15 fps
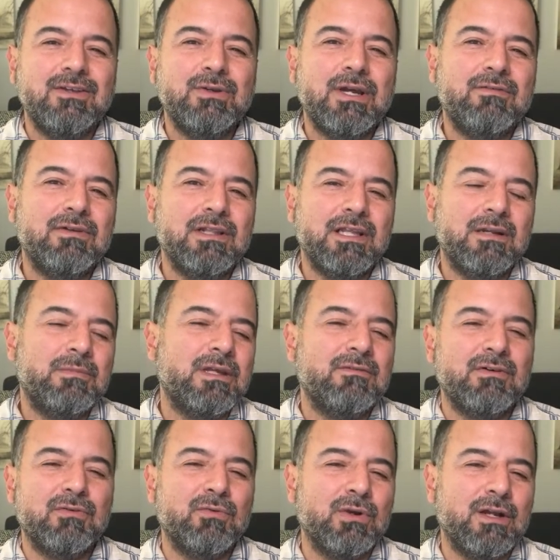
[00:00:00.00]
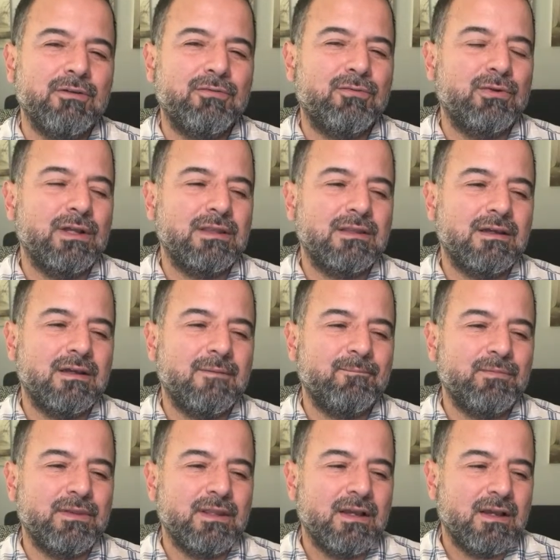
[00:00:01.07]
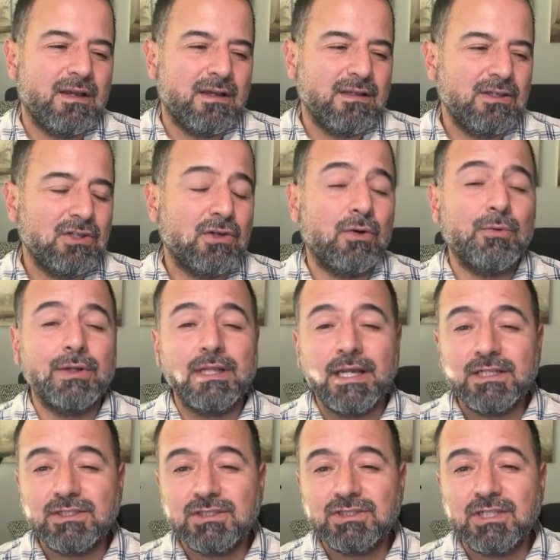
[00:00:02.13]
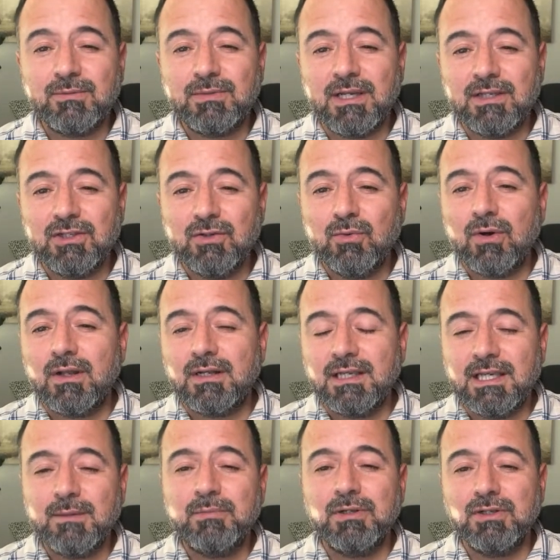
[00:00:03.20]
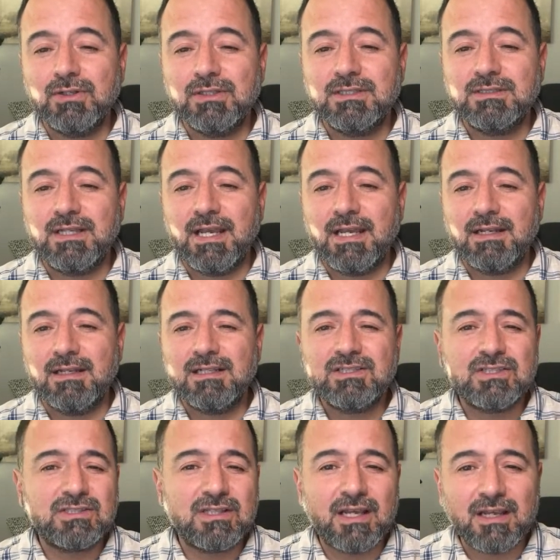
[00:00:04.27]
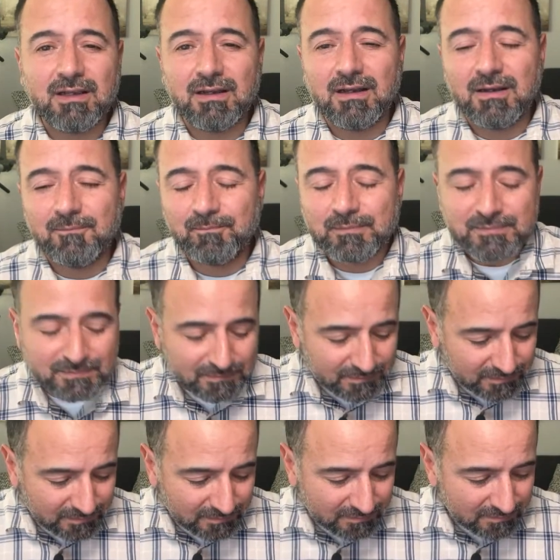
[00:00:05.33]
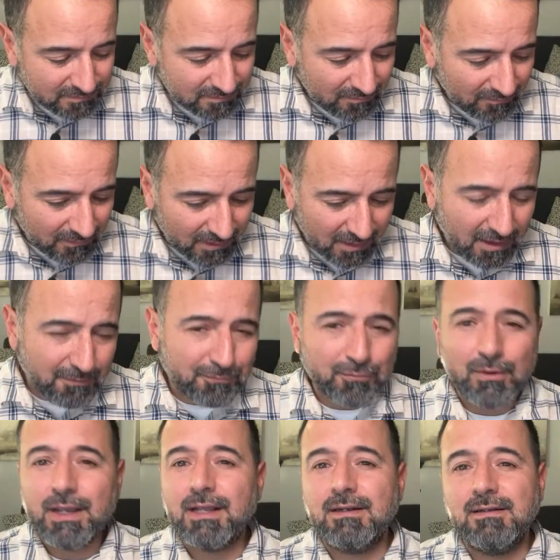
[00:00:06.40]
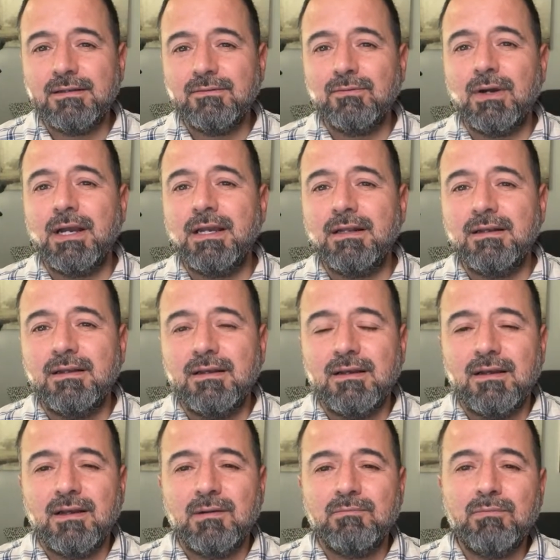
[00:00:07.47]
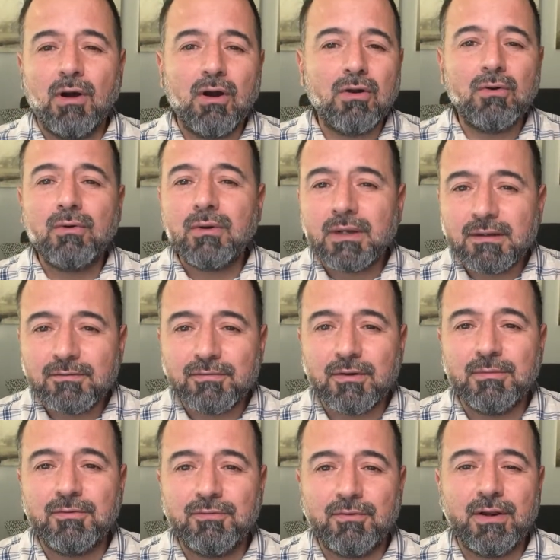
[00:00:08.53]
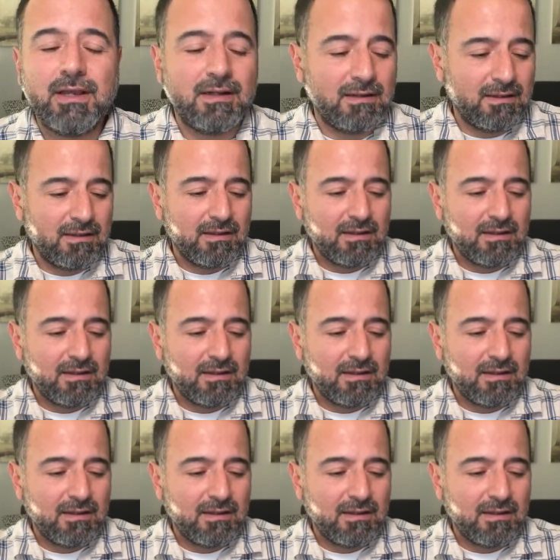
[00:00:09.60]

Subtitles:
You have a little bit of a riff with a relationship that you want to keep in good standing. It's just like a friend, right? Borrowing from a friend.